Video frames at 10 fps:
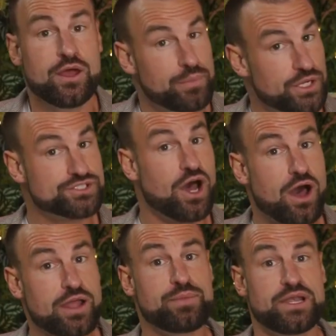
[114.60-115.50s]
because
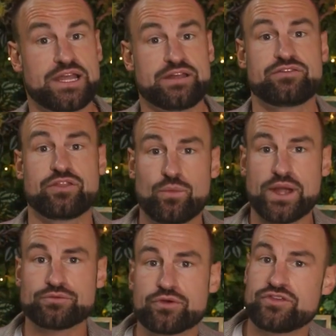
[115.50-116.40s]
I believe that when
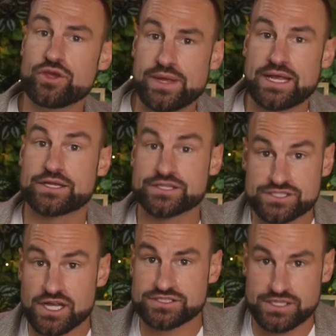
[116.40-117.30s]
reviewing and
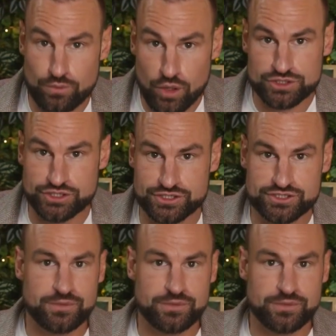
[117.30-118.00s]
discussing watches,